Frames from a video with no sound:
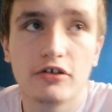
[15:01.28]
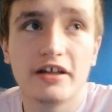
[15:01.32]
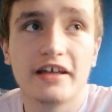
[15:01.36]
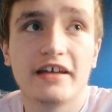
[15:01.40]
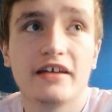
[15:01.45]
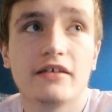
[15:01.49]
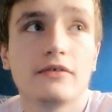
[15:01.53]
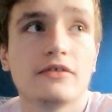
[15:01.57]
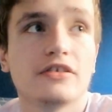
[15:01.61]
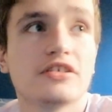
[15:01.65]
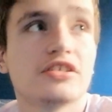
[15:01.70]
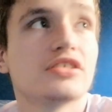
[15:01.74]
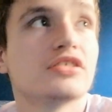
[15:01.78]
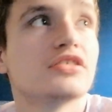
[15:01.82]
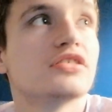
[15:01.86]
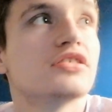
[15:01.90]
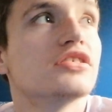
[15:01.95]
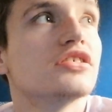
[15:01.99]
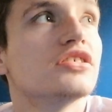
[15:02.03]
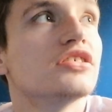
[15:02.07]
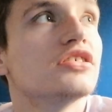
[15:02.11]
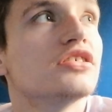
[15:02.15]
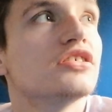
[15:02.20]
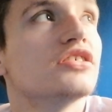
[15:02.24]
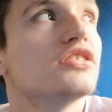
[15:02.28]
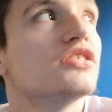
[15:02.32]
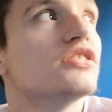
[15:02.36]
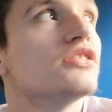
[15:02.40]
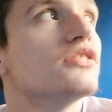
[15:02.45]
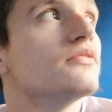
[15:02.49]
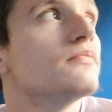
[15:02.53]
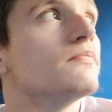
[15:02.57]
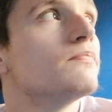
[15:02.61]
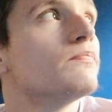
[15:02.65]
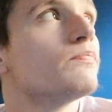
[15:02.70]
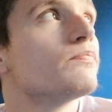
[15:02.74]
like
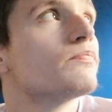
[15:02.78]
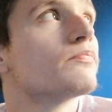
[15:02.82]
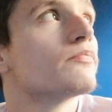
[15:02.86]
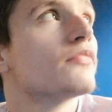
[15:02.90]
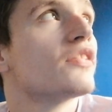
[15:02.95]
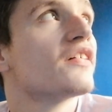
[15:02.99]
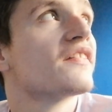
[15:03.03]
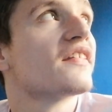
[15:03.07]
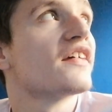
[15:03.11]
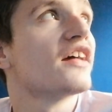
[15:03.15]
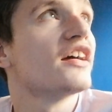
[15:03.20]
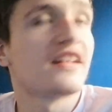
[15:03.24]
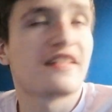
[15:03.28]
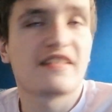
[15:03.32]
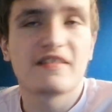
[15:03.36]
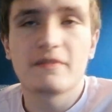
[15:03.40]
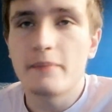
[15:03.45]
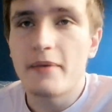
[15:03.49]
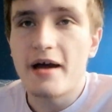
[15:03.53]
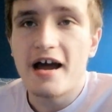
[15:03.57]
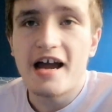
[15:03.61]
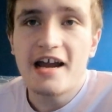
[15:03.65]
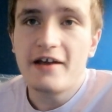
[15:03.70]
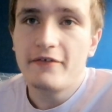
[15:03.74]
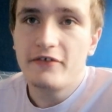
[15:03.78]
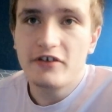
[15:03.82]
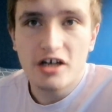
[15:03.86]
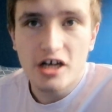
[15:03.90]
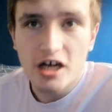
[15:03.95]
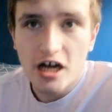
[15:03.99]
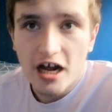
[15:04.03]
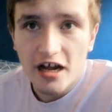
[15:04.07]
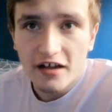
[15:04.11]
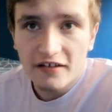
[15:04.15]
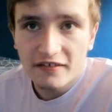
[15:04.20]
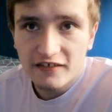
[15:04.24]
was it an aspiring
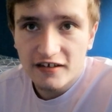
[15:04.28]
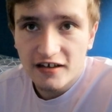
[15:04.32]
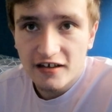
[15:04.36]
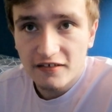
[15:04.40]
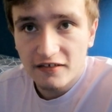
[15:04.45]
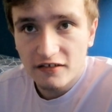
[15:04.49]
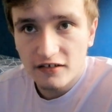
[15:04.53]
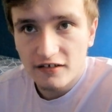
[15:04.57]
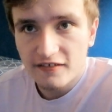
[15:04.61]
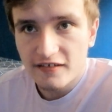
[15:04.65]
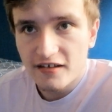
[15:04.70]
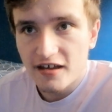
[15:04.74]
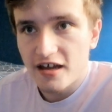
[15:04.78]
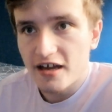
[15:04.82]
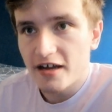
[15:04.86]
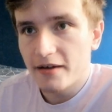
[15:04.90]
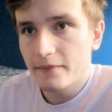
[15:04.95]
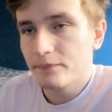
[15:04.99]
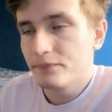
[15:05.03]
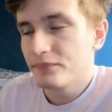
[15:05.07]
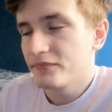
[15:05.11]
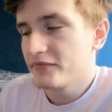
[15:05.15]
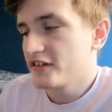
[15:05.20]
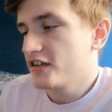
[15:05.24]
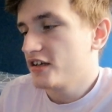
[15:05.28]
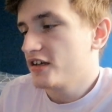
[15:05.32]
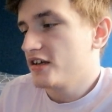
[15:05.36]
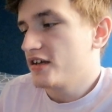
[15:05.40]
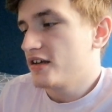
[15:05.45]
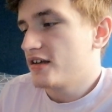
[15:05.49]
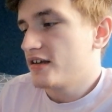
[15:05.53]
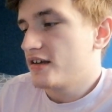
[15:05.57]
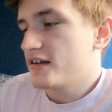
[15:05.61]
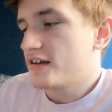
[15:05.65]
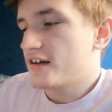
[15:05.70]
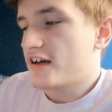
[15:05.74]
artist at the time?
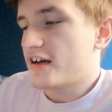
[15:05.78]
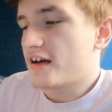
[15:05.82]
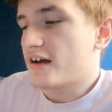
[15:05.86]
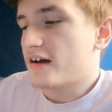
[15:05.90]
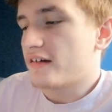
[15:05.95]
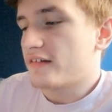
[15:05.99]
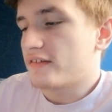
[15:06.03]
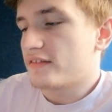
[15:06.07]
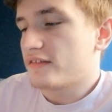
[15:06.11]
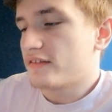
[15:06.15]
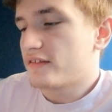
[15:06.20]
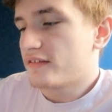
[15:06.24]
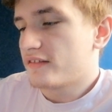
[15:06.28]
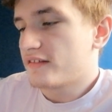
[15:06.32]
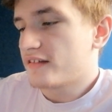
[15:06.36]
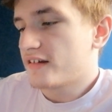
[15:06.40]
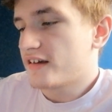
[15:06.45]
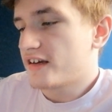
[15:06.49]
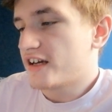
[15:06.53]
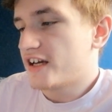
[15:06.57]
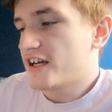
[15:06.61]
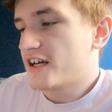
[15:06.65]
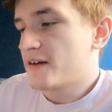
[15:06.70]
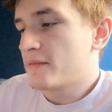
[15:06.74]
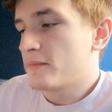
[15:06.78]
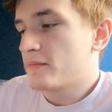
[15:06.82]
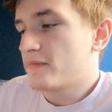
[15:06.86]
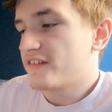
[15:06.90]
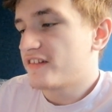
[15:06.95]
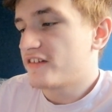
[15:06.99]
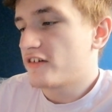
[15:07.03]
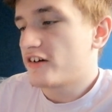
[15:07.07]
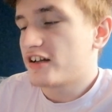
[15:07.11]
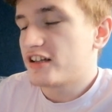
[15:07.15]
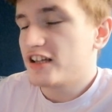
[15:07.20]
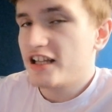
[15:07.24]
And so
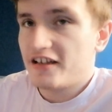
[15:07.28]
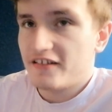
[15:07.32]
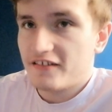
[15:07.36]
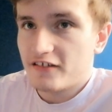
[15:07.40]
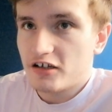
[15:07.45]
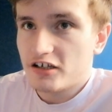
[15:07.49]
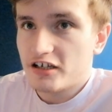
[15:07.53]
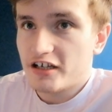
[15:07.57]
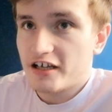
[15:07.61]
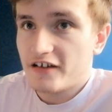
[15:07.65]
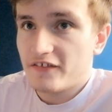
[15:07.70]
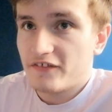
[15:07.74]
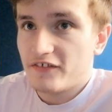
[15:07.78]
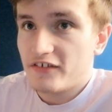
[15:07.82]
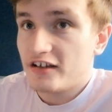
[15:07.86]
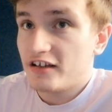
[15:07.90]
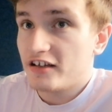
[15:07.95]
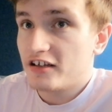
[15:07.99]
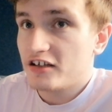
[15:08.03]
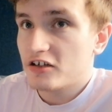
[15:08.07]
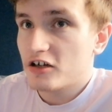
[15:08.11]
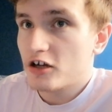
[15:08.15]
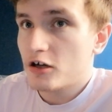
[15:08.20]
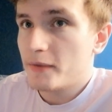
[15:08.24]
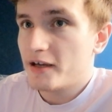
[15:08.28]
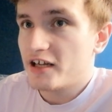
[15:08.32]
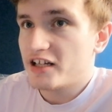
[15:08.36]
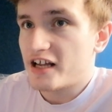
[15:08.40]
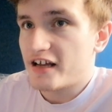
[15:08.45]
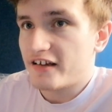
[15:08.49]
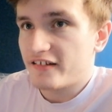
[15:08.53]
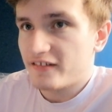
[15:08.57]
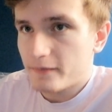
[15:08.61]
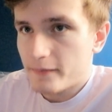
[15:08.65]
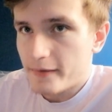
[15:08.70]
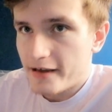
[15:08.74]
I clicked on it, thinking, oh, it'd be a
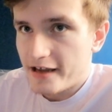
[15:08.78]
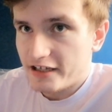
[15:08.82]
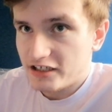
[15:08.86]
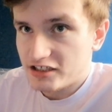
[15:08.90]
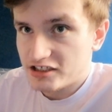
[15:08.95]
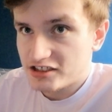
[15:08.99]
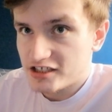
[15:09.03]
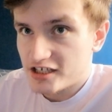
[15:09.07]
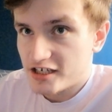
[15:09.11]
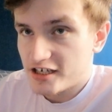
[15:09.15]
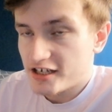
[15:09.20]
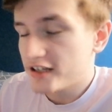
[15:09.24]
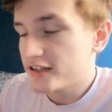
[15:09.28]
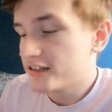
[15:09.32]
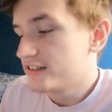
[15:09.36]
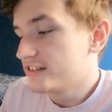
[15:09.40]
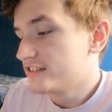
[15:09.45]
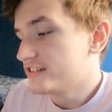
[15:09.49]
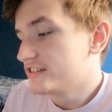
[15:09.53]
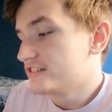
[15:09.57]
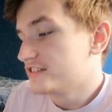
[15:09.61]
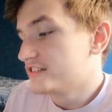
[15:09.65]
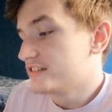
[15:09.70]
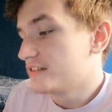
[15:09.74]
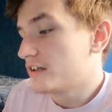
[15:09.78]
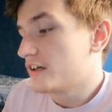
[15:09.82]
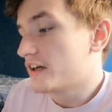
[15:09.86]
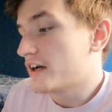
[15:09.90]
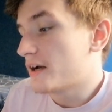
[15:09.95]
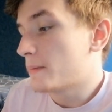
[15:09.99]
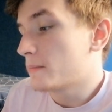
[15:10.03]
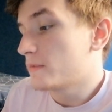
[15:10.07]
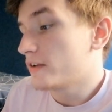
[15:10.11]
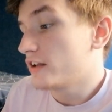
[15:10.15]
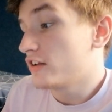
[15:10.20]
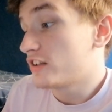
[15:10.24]
nice picture.
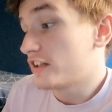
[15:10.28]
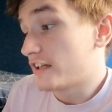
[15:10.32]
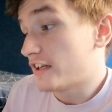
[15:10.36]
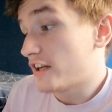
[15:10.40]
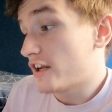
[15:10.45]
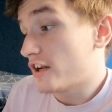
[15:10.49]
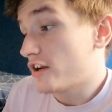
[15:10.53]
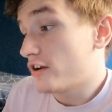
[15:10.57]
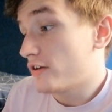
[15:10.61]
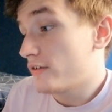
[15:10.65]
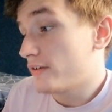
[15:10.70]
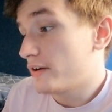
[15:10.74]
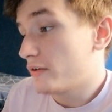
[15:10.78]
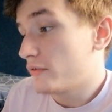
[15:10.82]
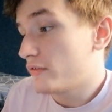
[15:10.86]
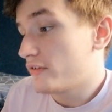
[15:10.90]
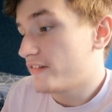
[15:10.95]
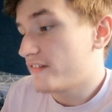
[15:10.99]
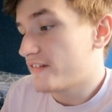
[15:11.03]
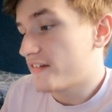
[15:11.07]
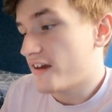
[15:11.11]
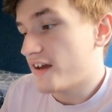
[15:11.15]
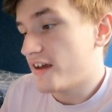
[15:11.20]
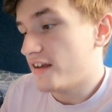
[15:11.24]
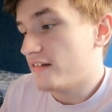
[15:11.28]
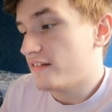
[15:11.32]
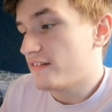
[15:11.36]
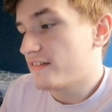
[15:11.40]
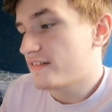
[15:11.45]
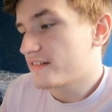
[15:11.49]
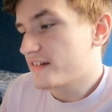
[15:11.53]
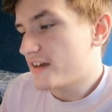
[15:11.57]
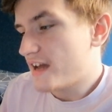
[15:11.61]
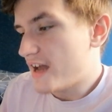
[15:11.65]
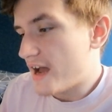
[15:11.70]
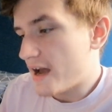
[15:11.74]
Little did I know it was a
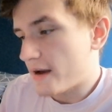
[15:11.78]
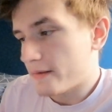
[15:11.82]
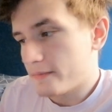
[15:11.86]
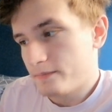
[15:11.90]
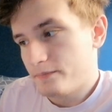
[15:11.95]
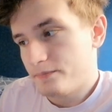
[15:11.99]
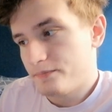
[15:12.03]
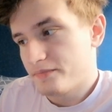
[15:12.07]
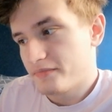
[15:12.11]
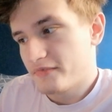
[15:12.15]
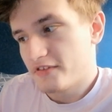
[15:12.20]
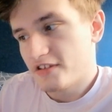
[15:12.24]
scam,